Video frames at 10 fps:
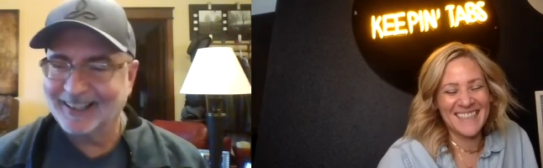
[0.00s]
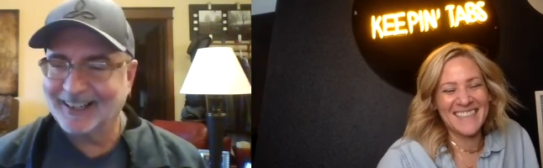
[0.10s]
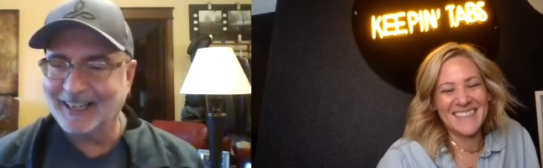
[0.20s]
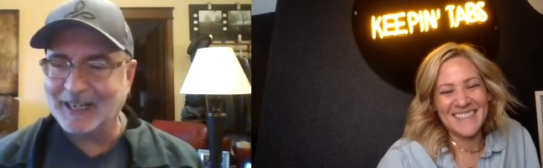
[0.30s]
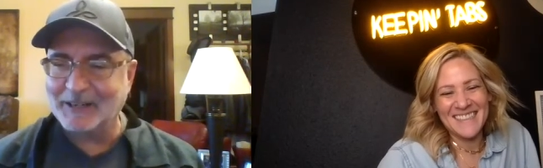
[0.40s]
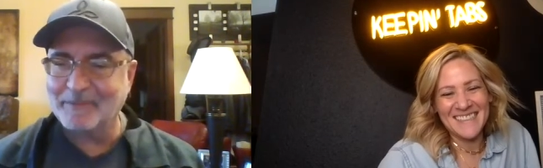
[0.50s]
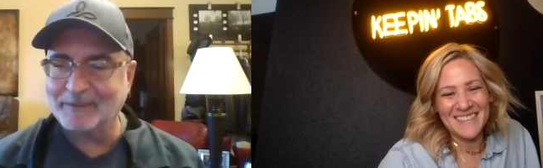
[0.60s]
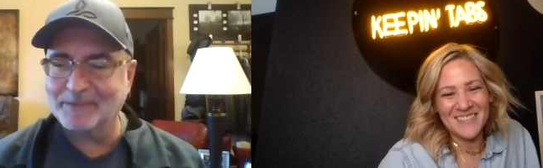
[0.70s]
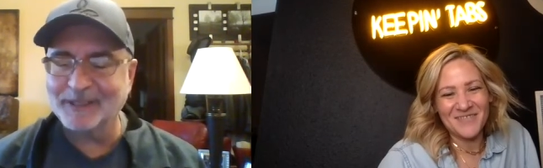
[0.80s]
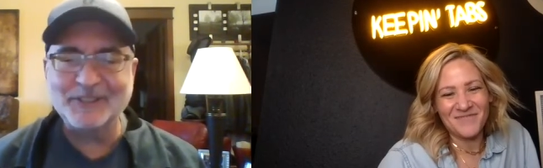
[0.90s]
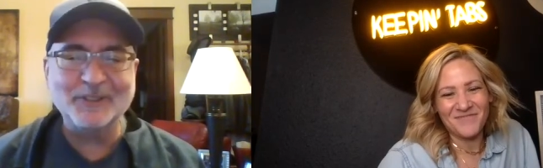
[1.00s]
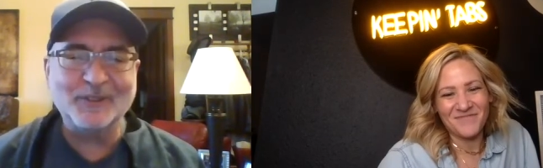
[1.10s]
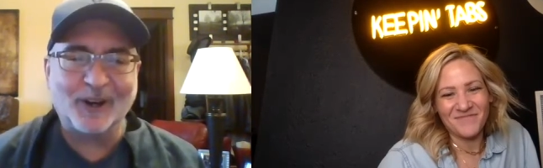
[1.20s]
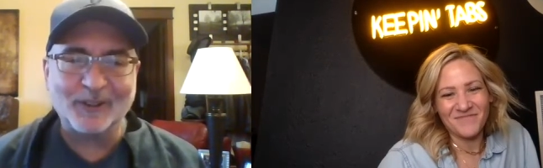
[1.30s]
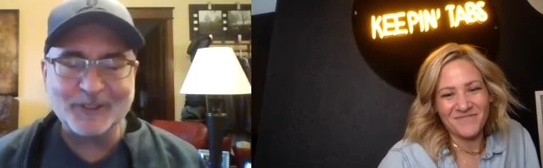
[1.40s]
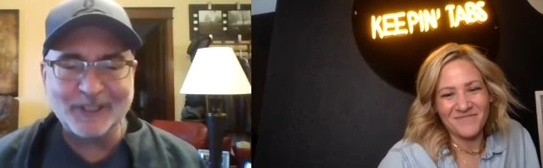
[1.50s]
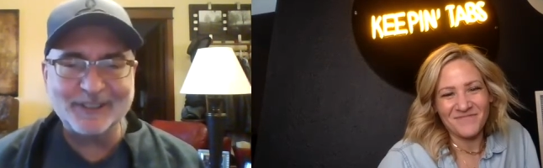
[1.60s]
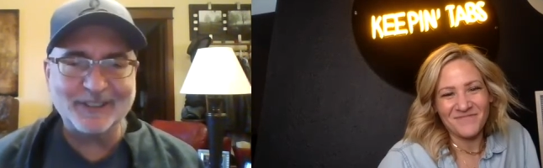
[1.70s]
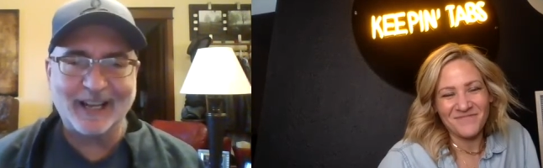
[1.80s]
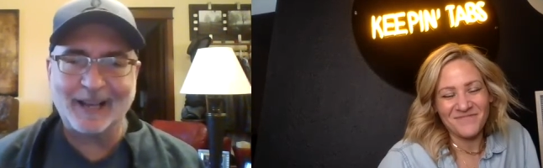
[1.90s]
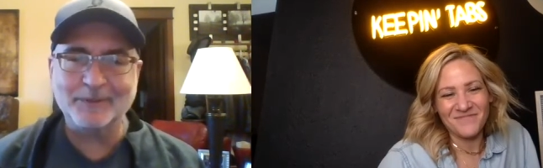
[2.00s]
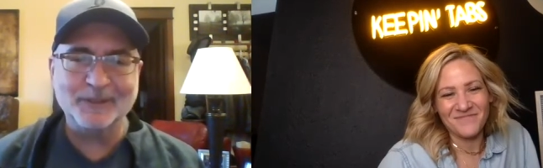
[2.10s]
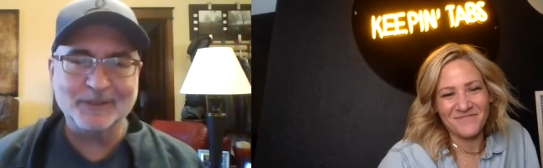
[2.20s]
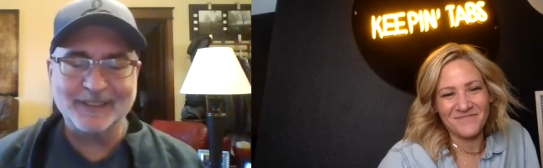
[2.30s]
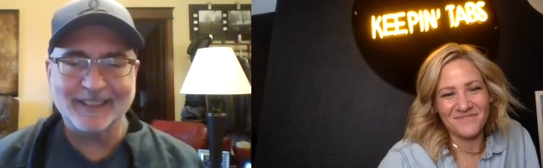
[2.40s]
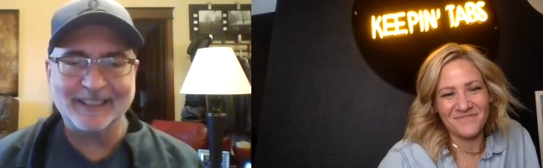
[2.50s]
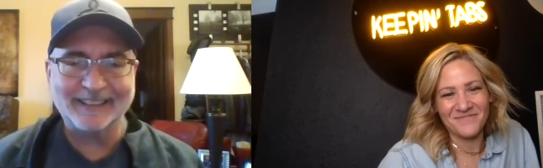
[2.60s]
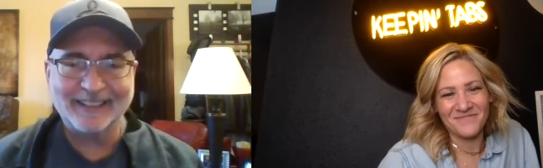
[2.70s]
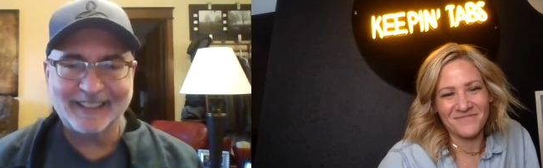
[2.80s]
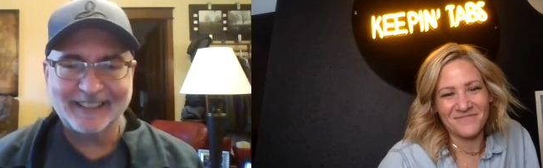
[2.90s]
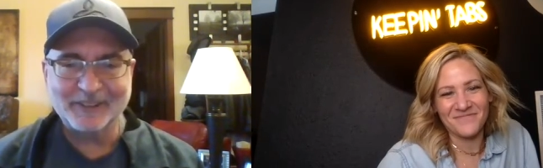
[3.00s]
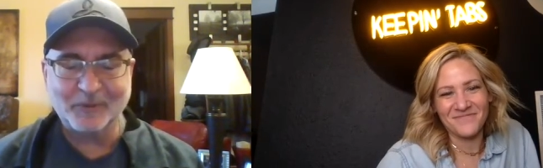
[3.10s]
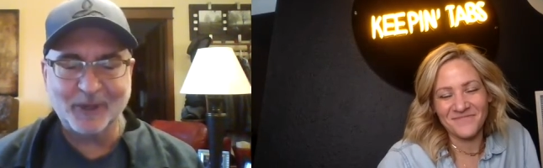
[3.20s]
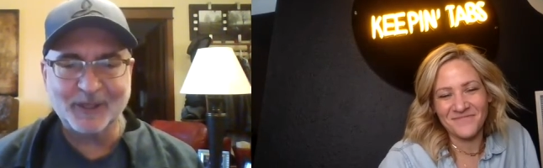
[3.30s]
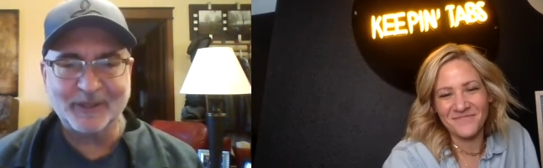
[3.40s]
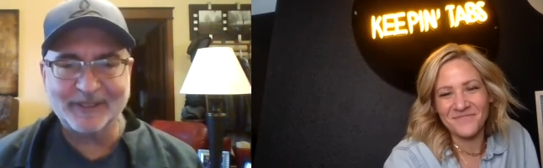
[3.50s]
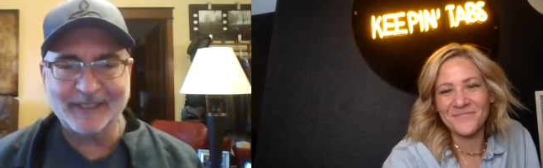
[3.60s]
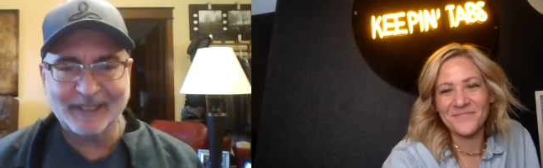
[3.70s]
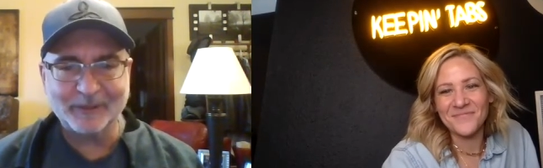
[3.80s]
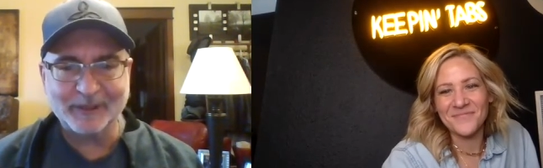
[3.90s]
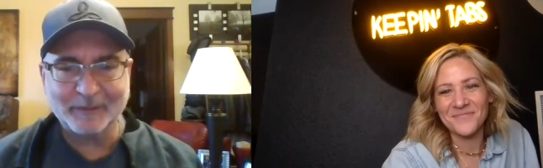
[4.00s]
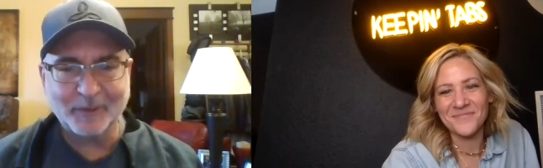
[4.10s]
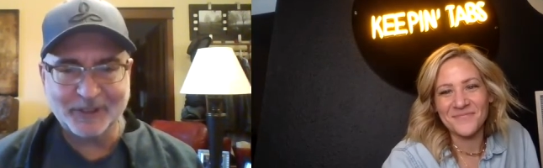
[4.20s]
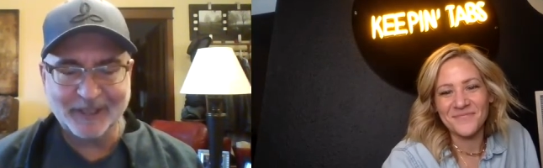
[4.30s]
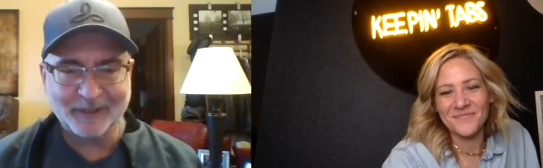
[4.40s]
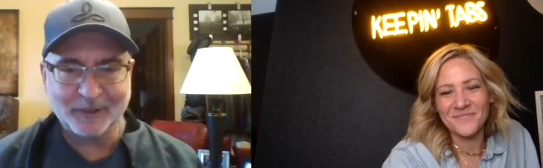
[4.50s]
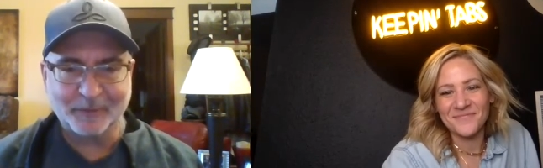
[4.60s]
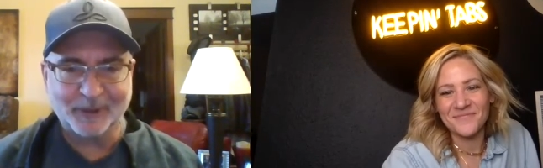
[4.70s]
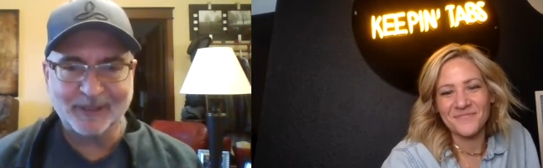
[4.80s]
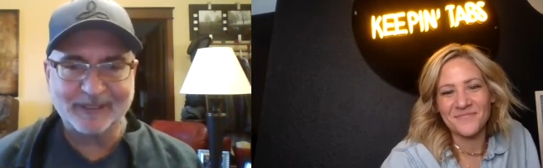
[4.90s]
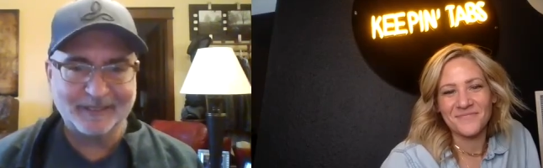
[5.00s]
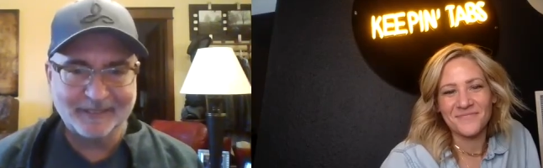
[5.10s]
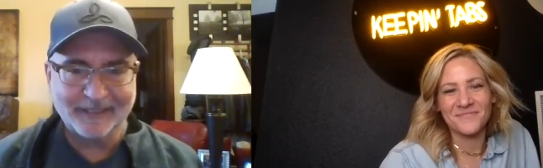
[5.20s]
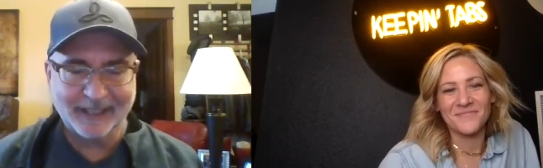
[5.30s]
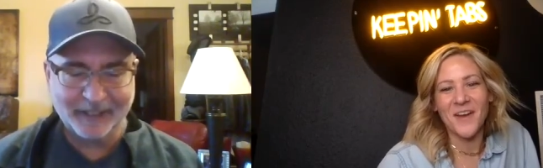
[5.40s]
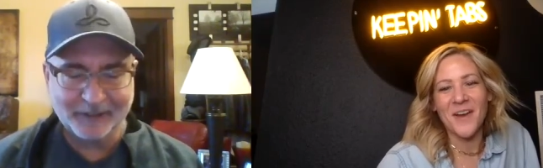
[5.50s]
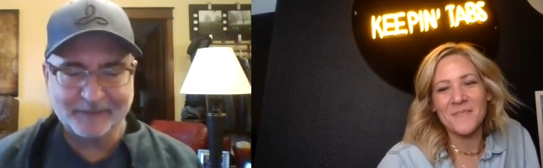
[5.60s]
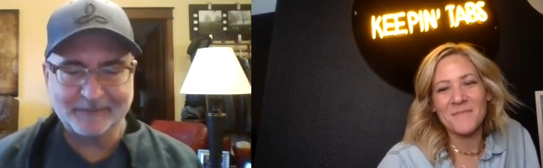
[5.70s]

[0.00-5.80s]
Speaker 1: Uh, but please do call her. She is absolute delight to work with, and I really appreciate her support. Thank you.